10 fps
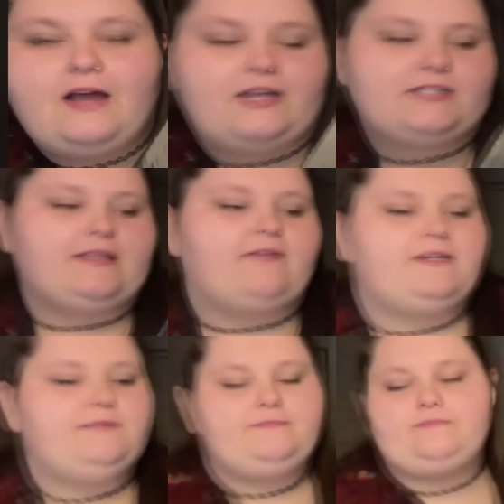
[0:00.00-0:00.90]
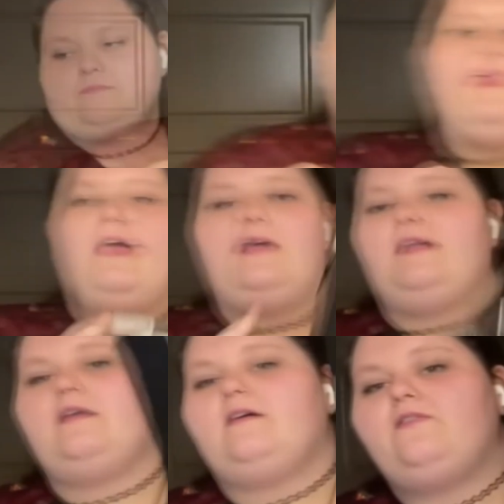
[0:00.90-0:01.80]
I just love it. And
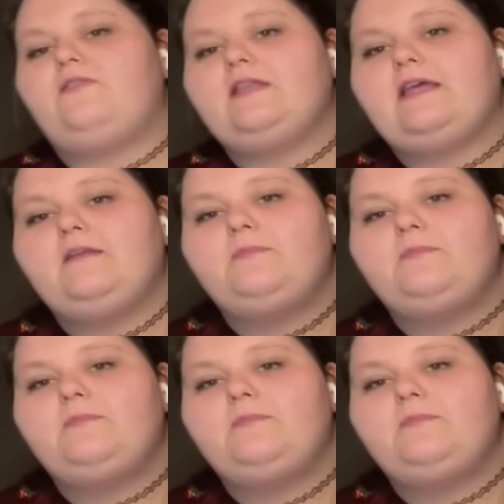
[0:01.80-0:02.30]
then Feline